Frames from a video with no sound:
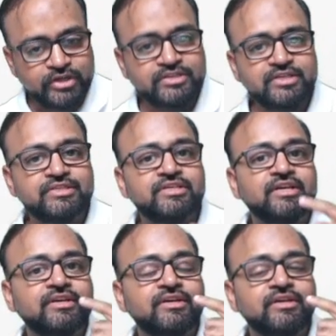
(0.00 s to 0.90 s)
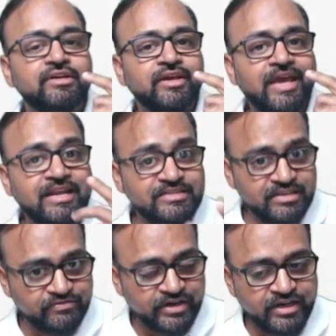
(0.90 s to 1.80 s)
cystic
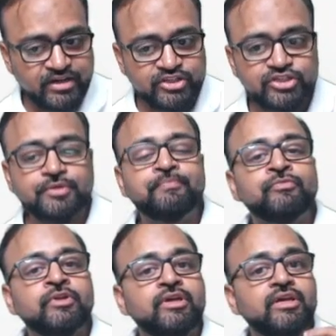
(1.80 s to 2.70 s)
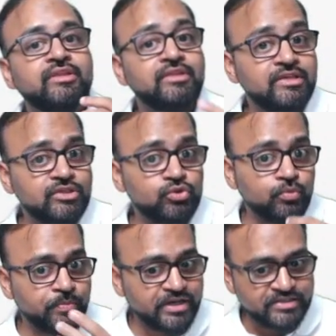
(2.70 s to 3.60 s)
calcified lesion in the
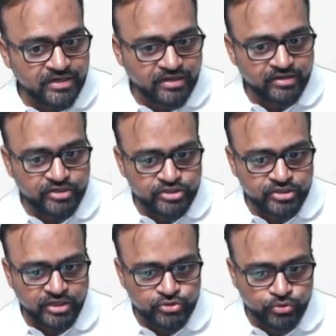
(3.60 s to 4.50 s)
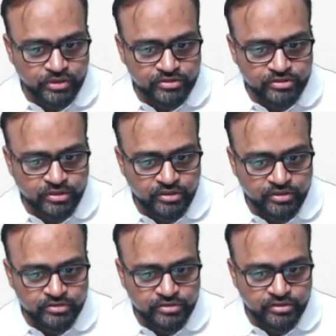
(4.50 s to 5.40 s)
suprasellar region. As you can see
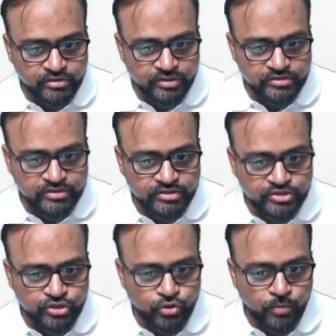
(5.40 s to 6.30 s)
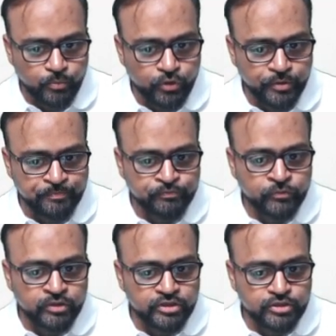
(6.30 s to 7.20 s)
here, see there is a cystic component.
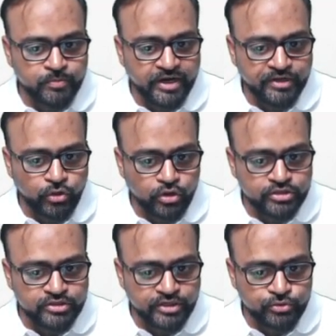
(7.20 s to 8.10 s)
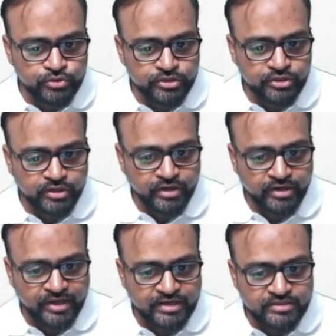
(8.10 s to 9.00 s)
These bright dots that you see here are
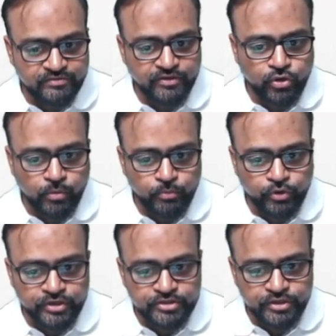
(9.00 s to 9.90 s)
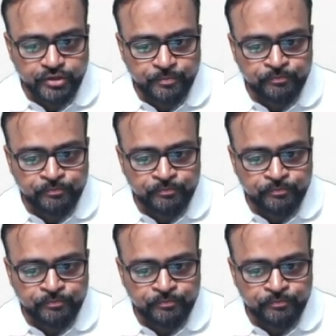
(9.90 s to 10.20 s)
calcific components here.